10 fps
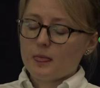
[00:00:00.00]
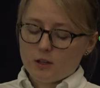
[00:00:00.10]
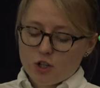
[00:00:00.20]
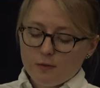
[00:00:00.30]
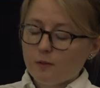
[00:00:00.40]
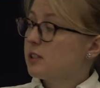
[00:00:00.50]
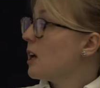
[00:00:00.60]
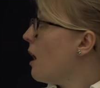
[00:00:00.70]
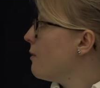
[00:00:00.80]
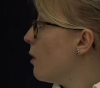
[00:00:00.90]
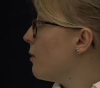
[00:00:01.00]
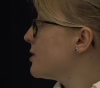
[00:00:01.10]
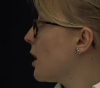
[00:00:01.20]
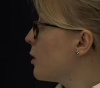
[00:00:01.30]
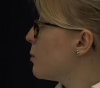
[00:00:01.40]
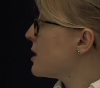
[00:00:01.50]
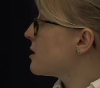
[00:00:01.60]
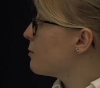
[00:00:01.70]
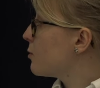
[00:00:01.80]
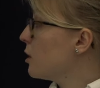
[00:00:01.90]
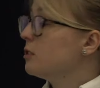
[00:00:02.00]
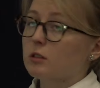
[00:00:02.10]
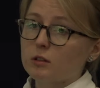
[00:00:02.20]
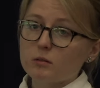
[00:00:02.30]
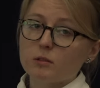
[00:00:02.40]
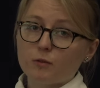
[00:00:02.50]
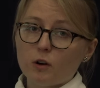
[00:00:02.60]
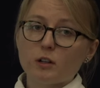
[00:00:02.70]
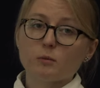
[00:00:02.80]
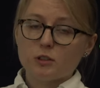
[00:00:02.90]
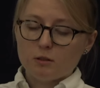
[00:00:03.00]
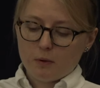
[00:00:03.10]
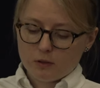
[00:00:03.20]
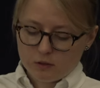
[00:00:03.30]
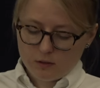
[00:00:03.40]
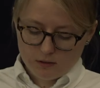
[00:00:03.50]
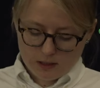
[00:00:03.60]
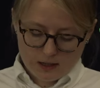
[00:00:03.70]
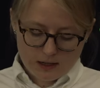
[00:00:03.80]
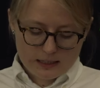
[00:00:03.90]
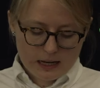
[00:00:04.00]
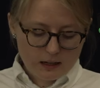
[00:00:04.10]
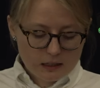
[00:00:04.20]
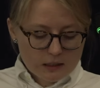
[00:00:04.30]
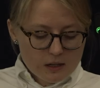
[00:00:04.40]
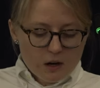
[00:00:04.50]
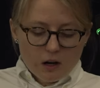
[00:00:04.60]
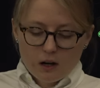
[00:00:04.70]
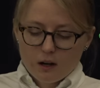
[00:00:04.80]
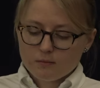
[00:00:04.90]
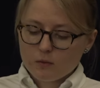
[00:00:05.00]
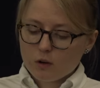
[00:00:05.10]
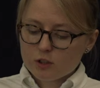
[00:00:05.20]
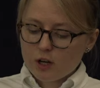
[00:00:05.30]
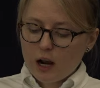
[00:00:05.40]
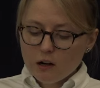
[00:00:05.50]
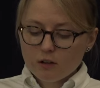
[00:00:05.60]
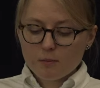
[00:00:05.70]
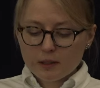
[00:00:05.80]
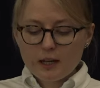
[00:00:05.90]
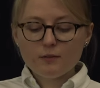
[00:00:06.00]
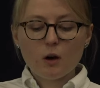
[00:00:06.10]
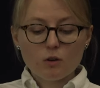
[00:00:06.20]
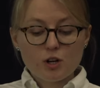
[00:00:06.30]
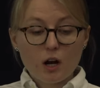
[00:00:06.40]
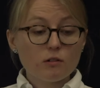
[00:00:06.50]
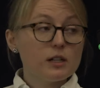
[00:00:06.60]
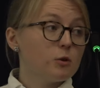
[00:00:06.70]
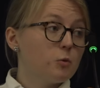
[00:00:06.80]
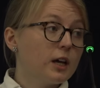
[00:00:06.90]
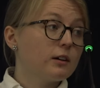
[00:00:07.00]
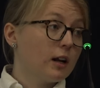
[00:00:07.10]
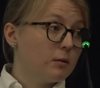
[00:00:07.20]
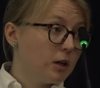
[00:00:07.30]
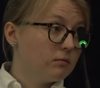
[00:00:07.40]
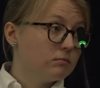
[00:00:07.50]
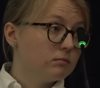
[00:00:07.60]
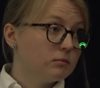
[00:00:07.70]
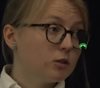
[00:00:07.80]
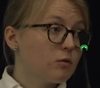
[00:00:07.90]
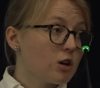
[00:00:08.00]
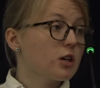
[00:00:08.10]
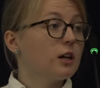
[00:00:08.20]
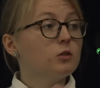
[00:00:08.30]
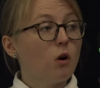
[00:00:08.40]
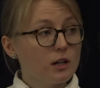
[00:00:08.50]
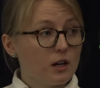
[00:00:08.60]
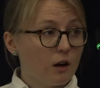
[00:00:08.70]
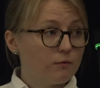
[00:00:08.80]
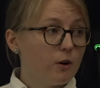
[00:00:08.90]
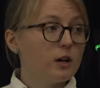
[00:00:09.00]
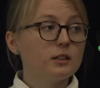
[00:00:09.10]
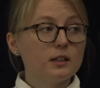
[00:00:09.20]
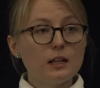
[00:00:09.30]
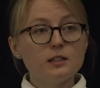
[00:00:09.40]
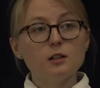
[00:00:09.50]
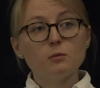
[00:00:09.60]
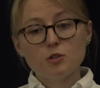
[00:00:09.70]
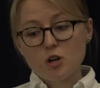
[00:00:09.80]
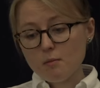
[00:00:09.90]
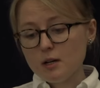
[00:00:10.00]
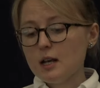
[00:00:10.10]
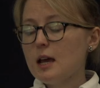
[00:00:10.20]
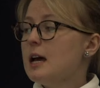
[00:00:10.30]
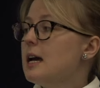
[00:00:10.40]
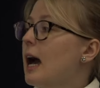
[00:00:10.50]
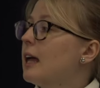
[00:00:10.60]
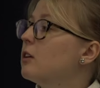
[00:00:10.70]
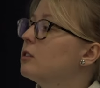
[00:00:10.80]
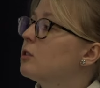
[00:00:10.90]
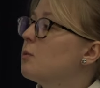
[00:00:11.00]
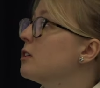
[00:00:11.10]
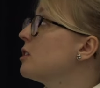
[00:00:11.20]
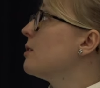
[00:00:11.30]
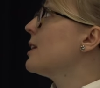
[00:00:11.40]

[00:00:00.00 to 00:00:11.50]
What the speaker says: chief of staff of Southwestern Front, so the front that was supposed to attack Austria-Hungary, believed that Austria-Hungary is a weaker enemy, so Russia can knock it out first and then deal with Germany. And those who wanted to